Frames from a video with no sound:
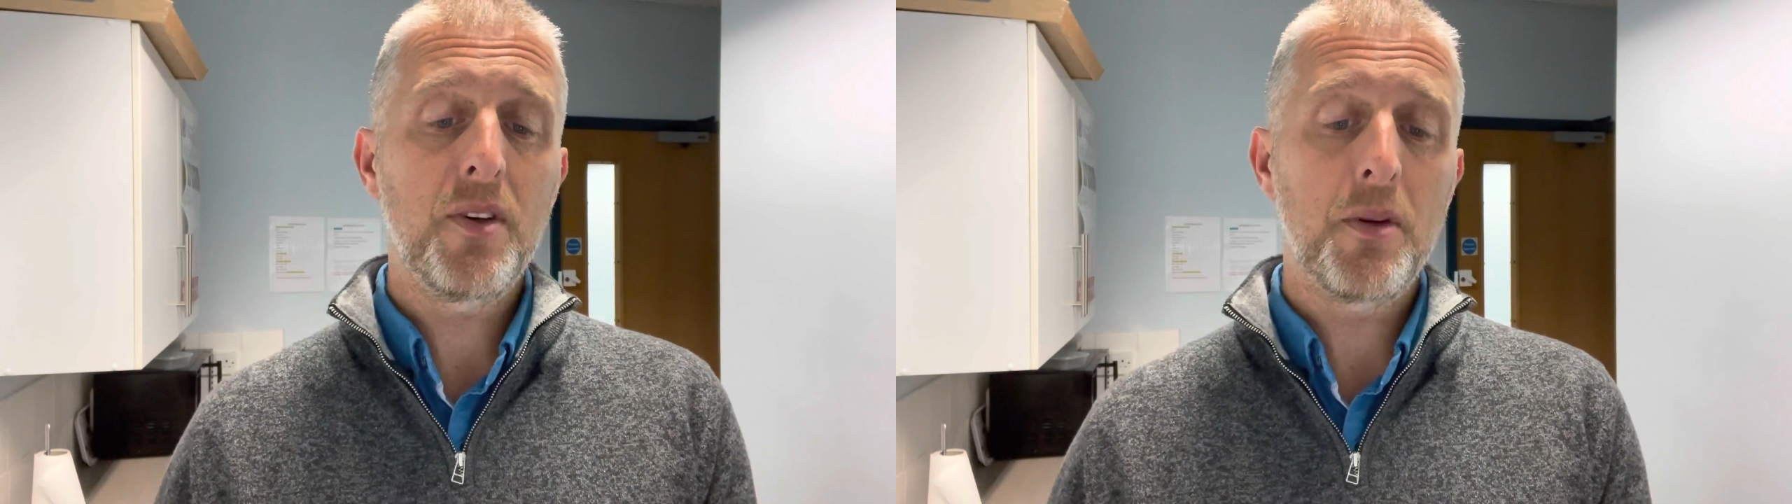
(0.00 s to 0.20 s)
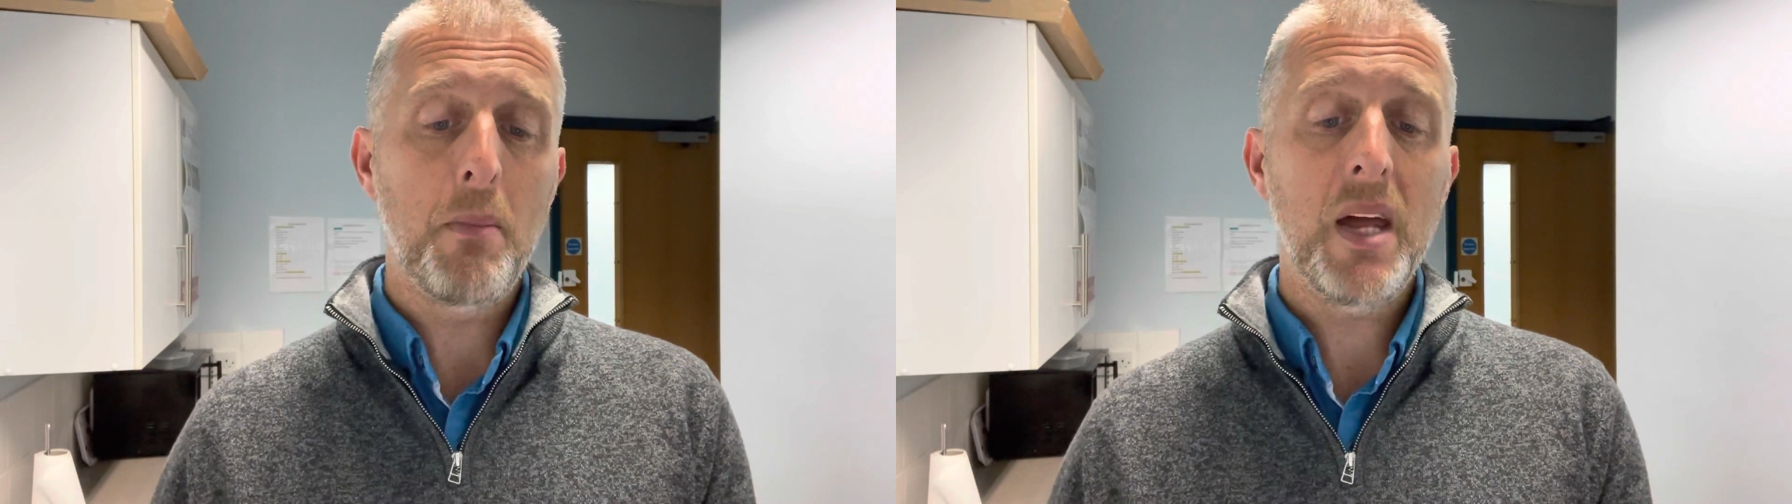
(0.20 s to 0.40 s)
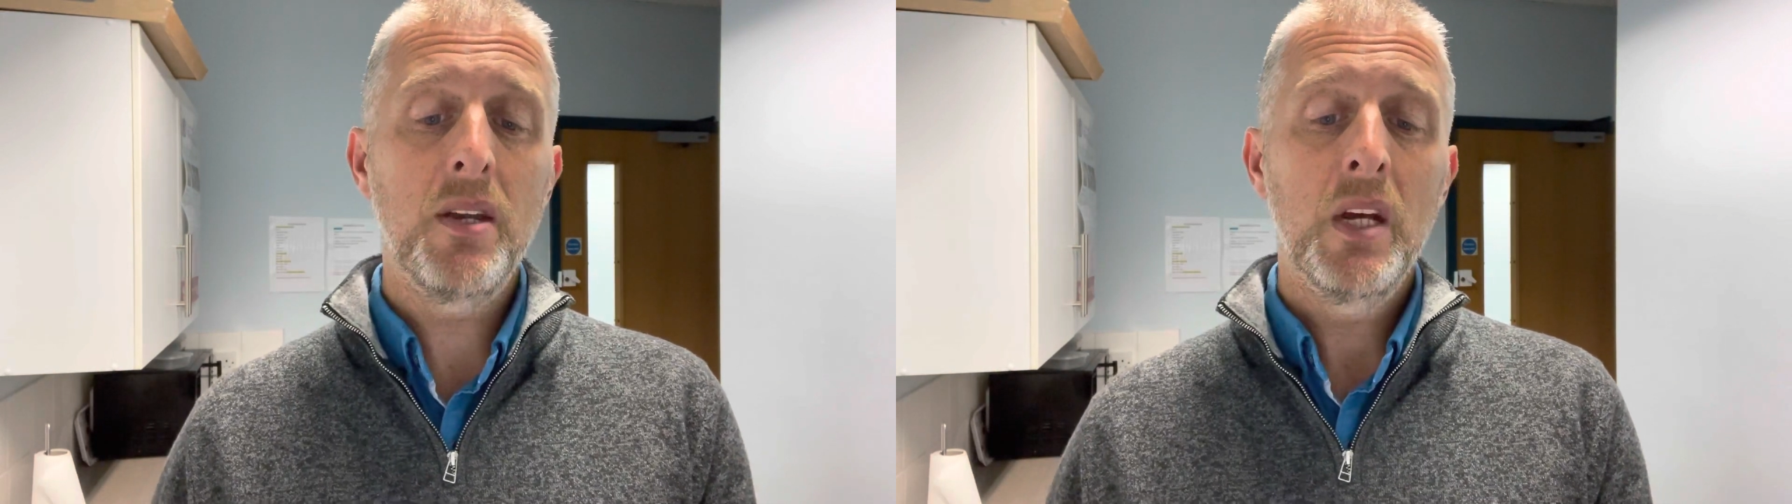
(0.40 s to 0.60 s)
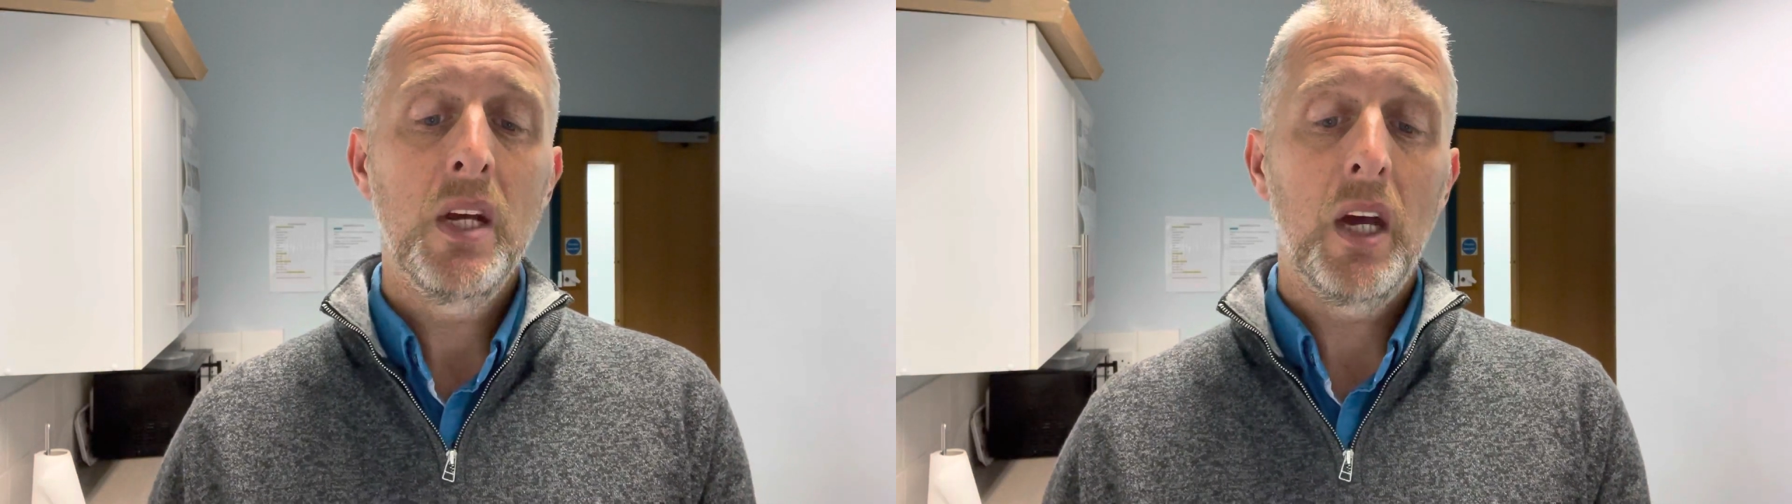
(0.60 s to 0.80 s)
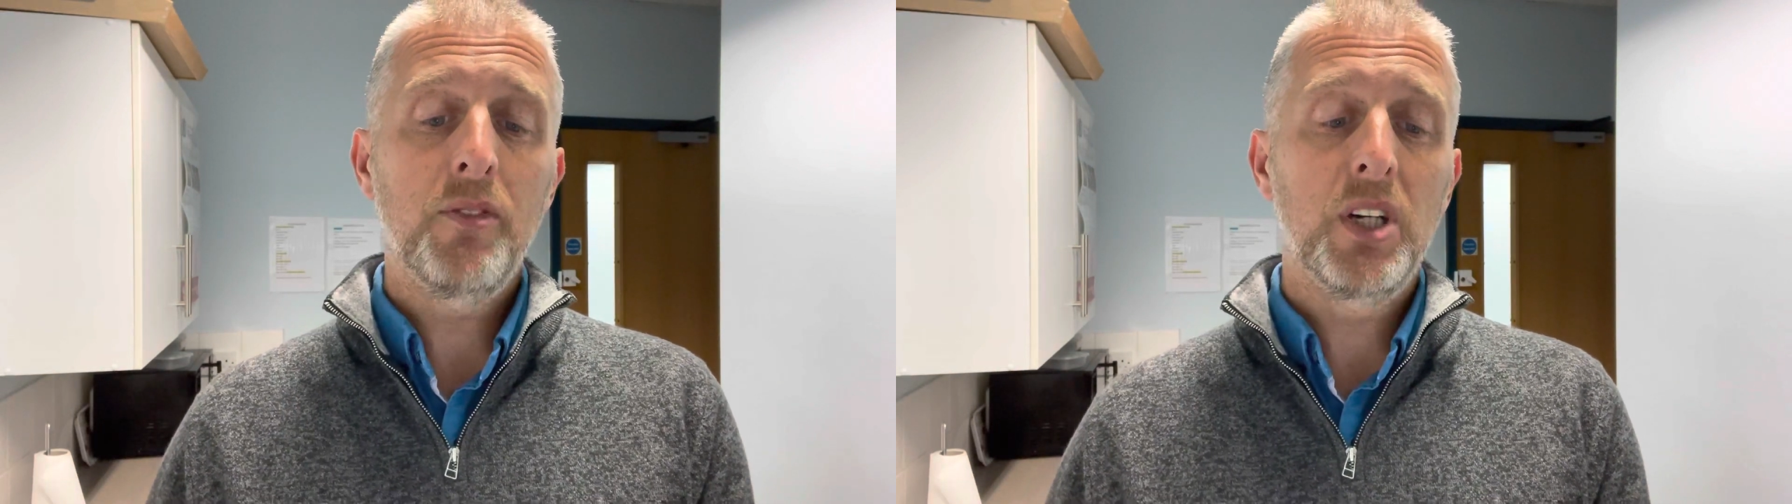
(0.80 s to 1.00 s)
the men
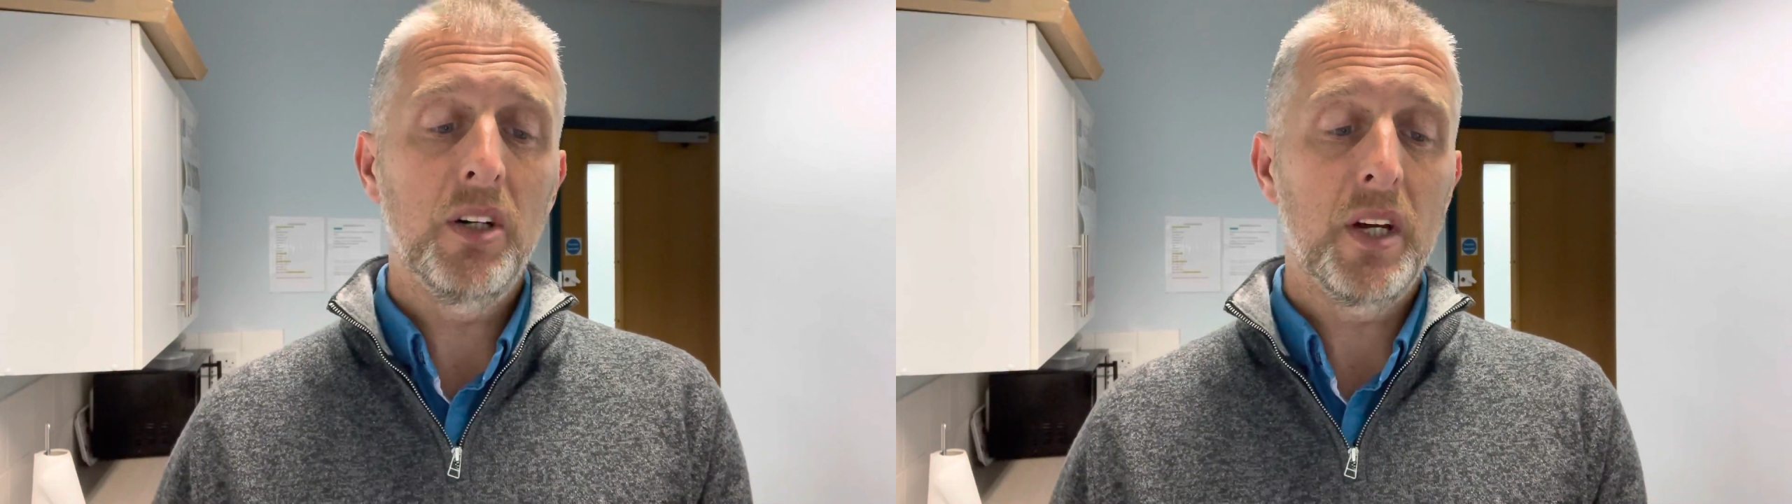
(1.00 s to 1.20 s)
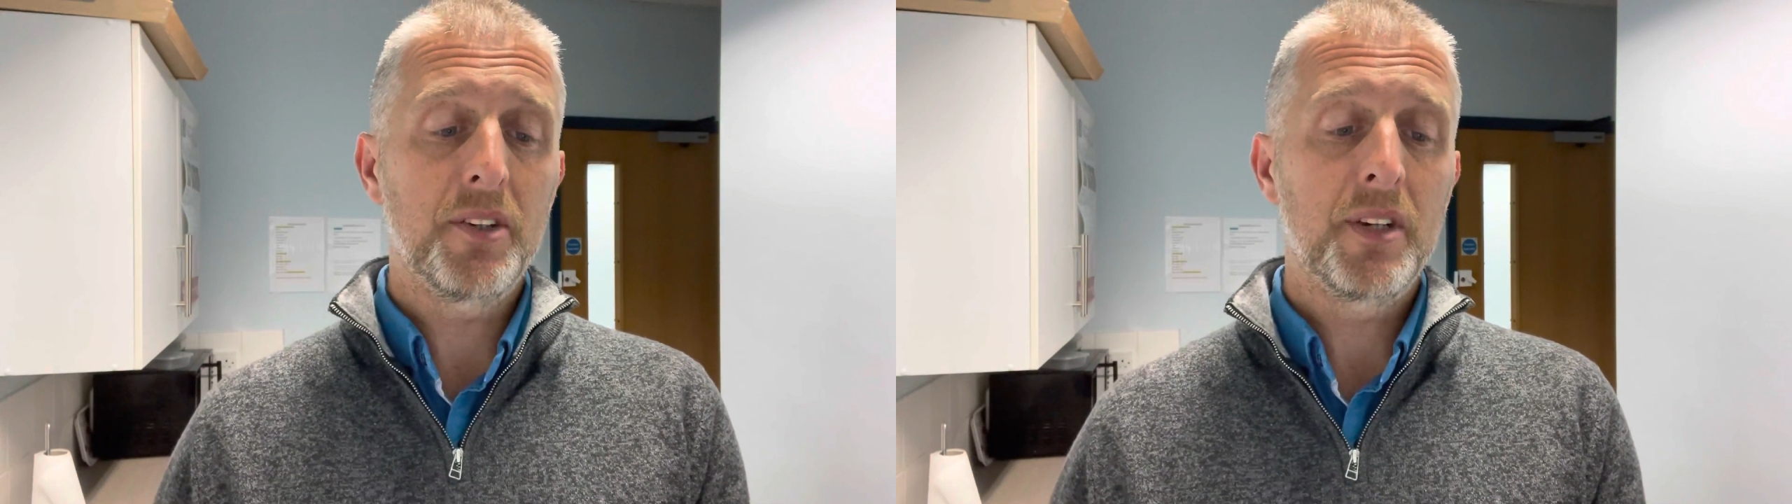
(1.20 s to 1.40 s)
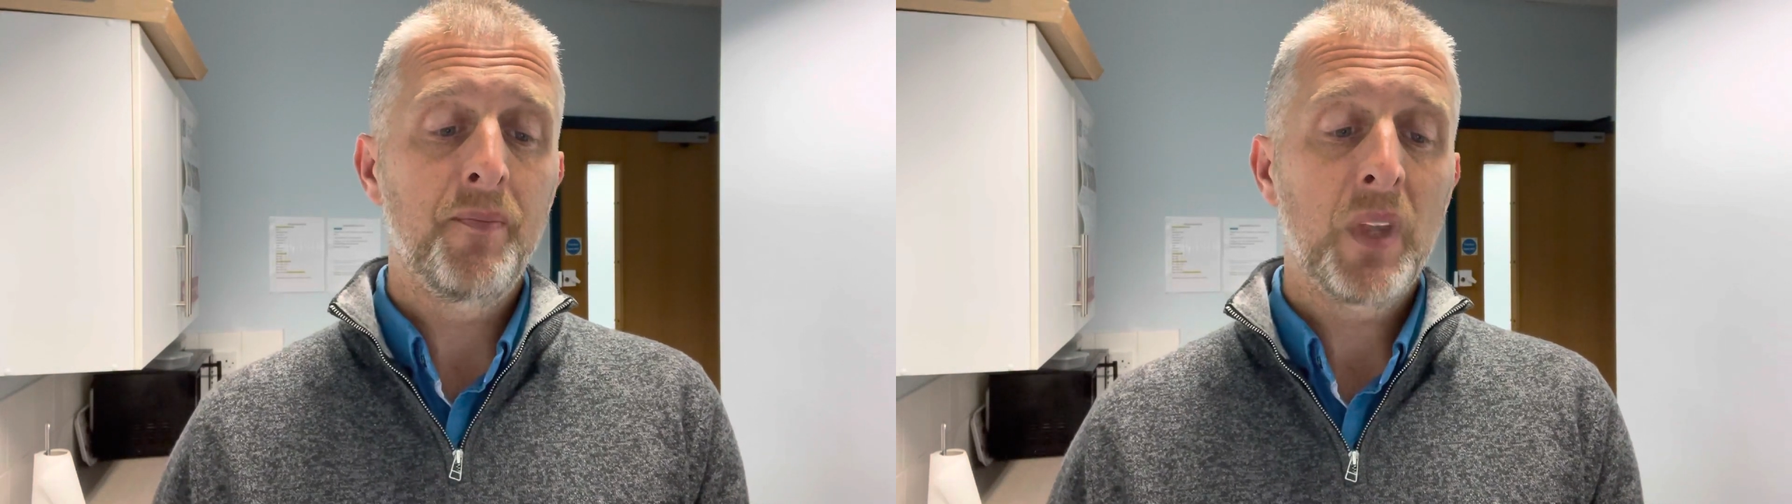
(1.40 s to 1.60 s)
of Gilead